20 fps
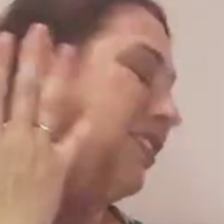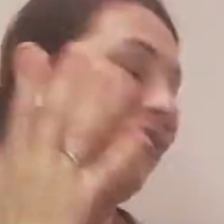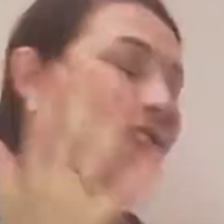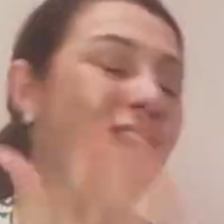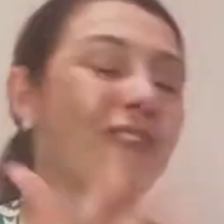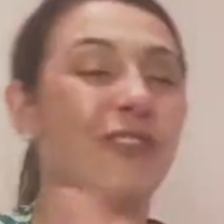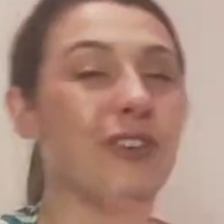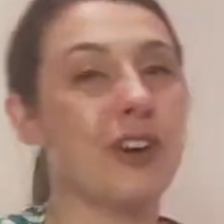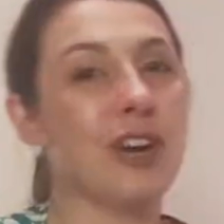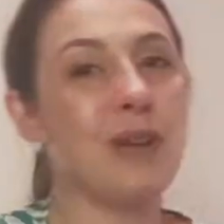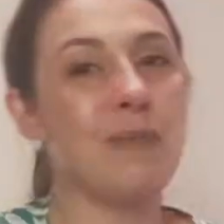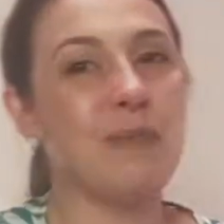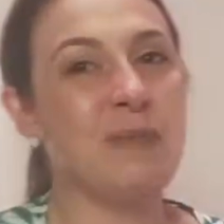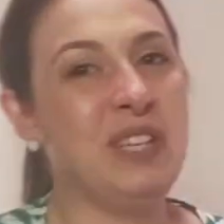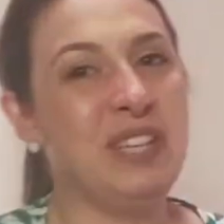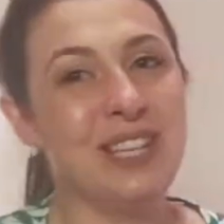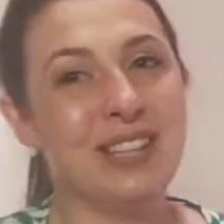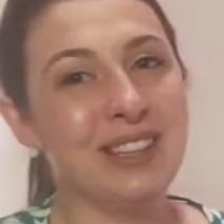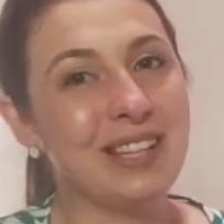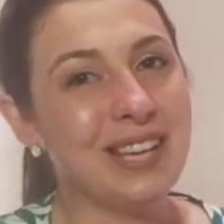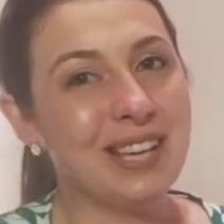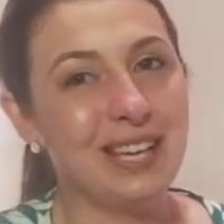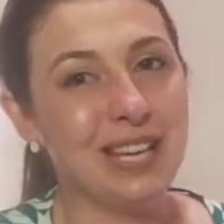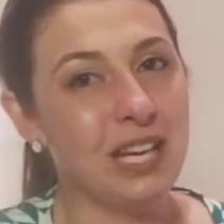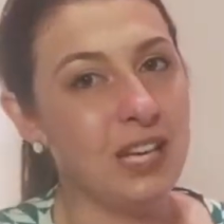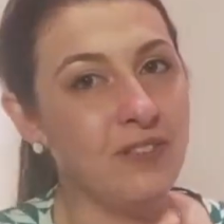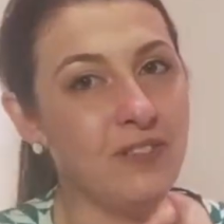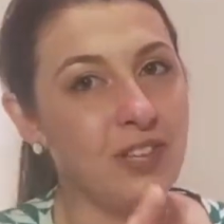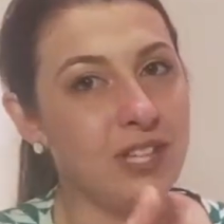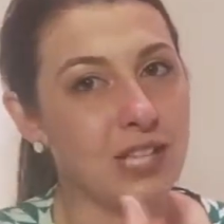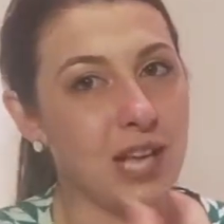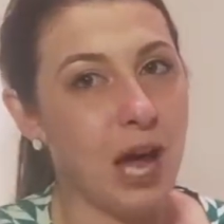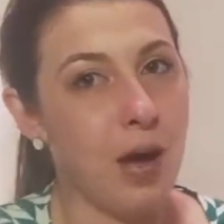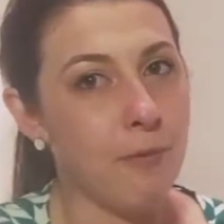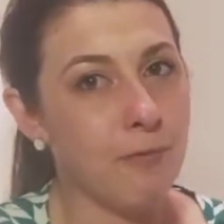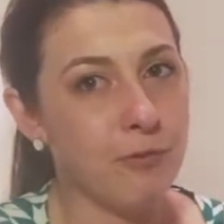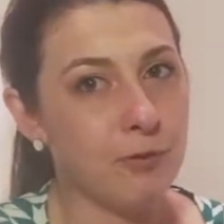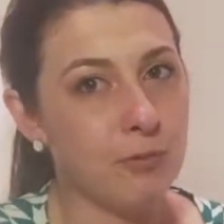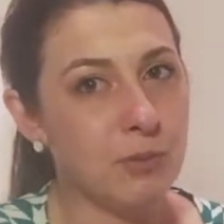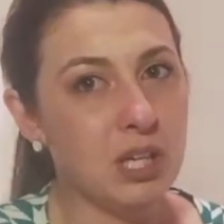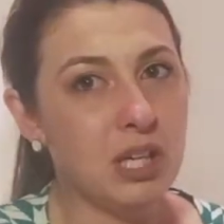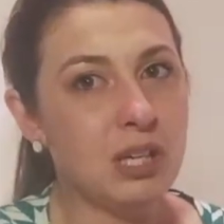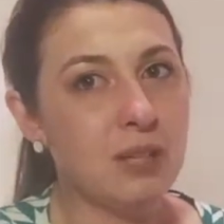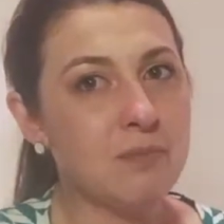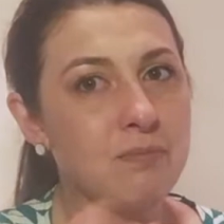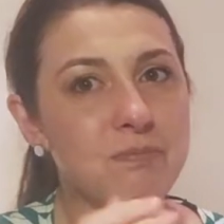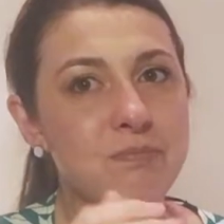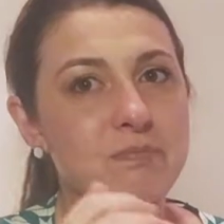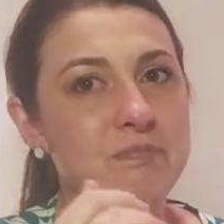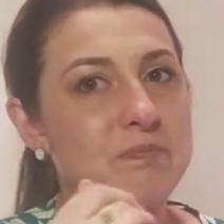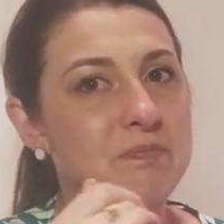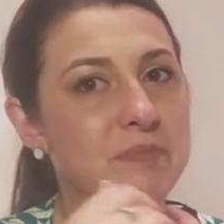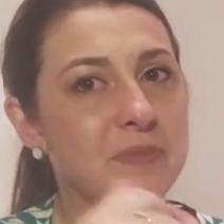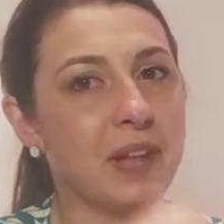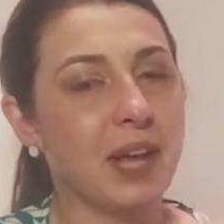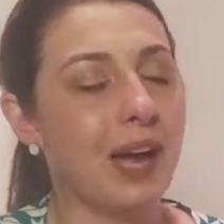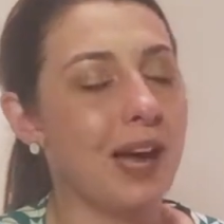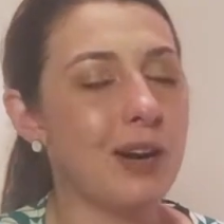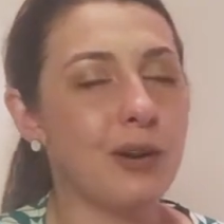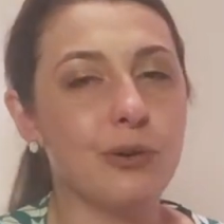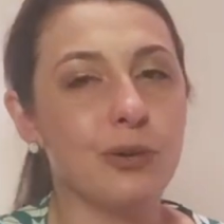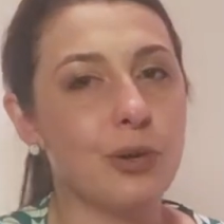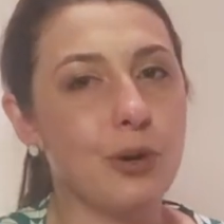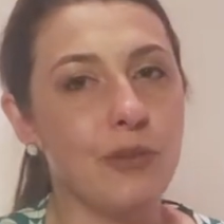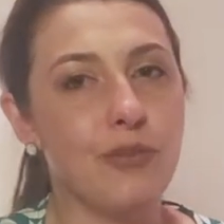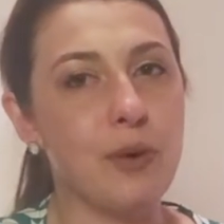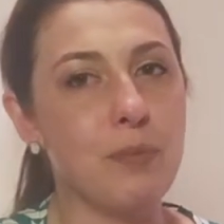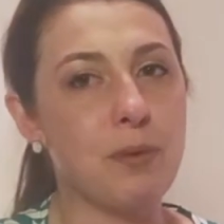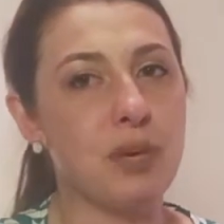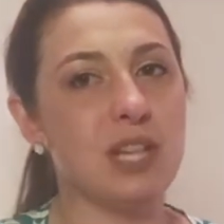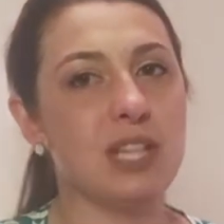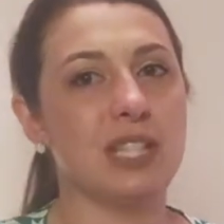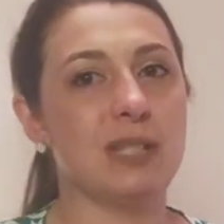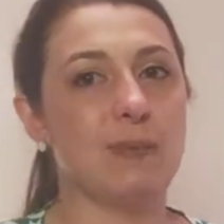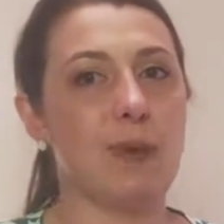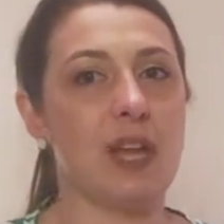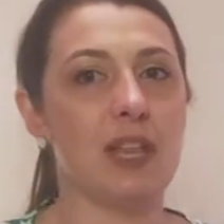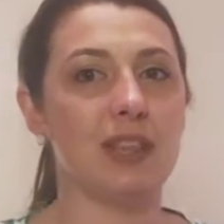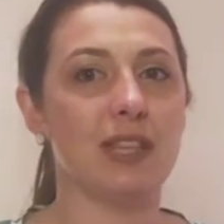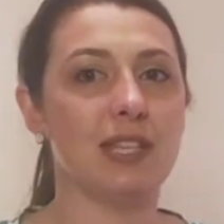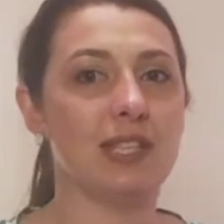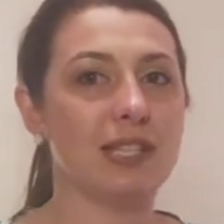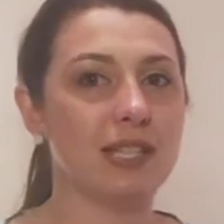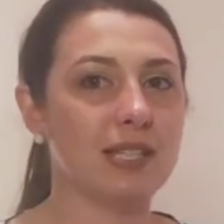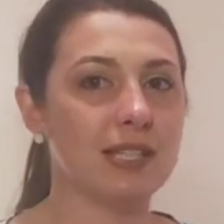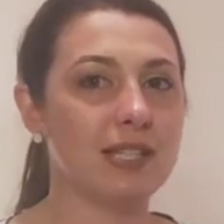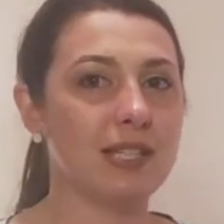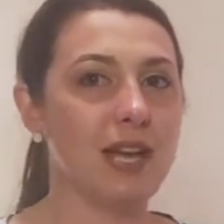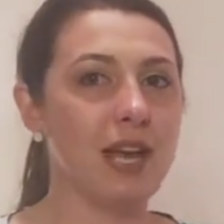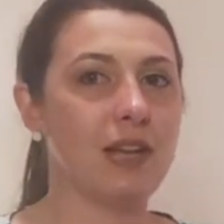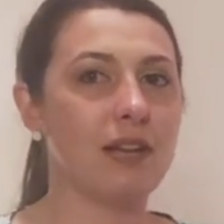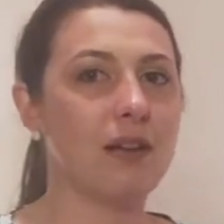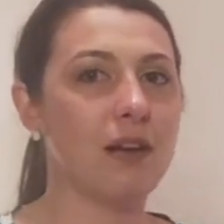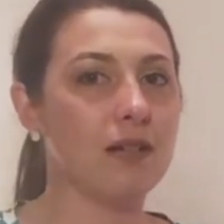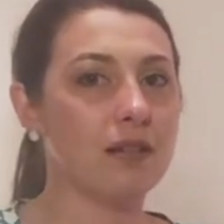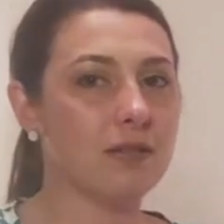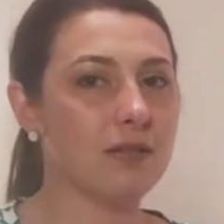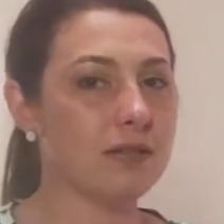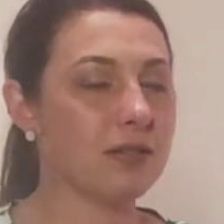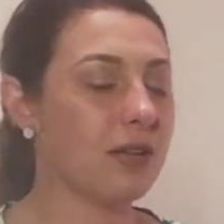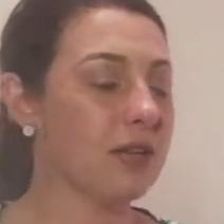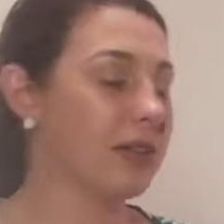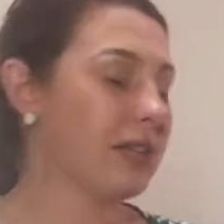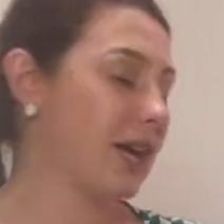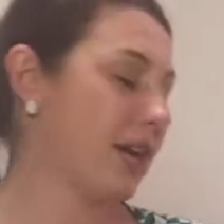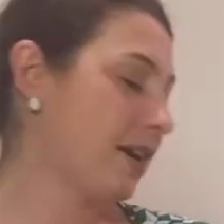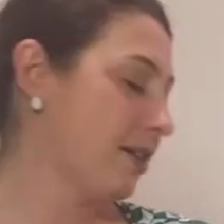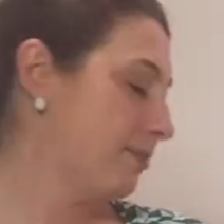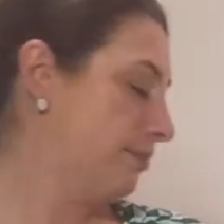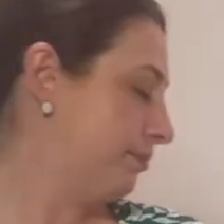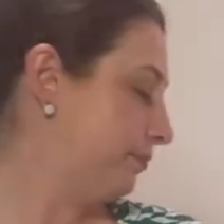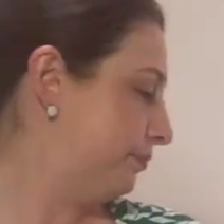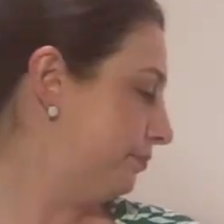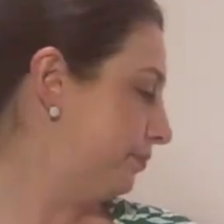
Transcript: For it being like an iffy top for me, I don't know if I'm going to spend the $68 on that.